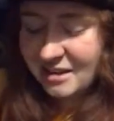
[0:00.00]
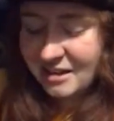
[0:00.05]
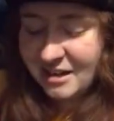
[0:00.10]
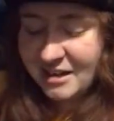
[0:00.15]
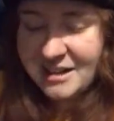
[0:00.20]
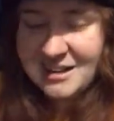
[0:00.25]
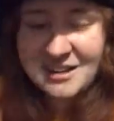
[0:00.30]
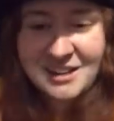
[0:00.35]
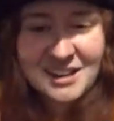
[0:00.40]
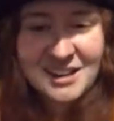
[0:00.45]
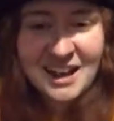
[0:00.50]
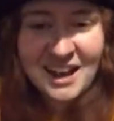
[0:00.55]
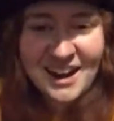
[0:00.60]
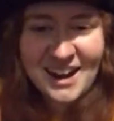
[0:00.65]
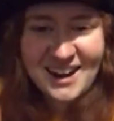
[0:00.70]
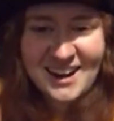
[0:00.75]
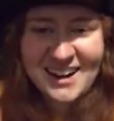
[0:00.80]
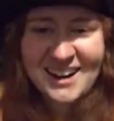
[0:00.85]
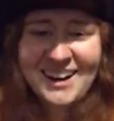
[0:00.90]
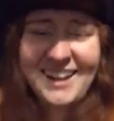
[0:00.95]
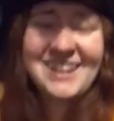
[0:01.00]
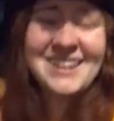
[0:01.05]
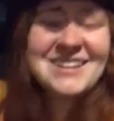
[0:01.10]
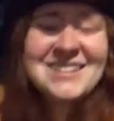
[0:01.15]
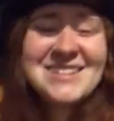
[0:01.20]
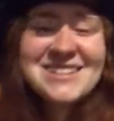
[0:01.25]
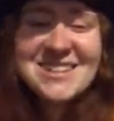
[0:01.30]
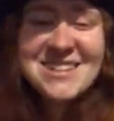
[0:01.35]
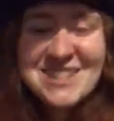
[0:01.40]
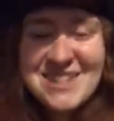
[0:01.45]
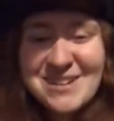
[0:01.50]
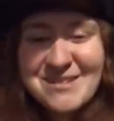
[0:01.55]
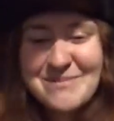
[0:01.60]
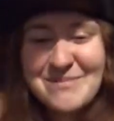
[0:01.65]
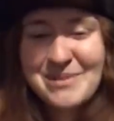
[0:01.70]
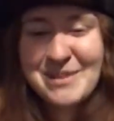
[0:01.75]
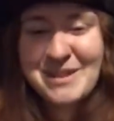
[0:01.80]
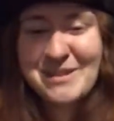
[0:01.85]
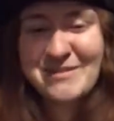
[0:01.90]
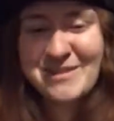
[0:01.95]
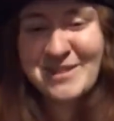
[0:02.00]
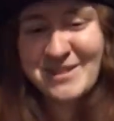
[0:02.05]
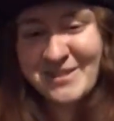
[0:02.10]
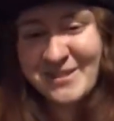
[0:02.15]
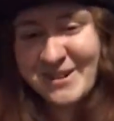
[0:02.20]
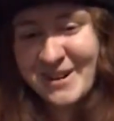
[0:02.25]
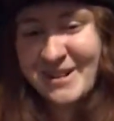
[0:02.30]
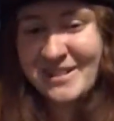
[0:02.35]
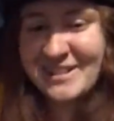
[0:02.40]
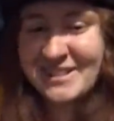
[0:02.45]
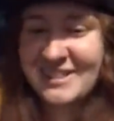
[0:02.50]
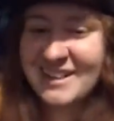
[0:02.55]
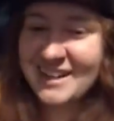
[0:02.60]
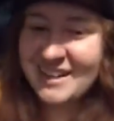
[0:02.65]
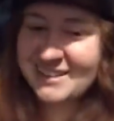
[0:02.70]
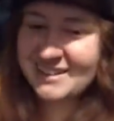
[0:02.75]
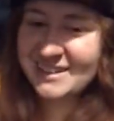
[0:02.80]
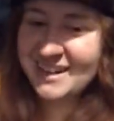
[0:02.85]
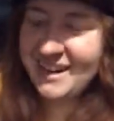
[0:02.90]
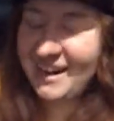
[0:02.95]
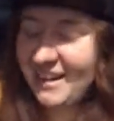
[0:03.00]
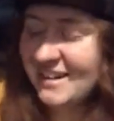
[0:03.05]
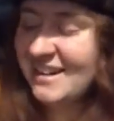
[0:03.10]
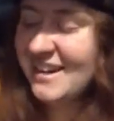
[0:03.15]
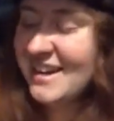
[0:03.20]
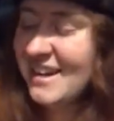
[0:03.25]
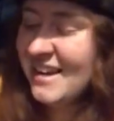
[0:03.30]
I didn't care. I just couldn't believe the story ended like that.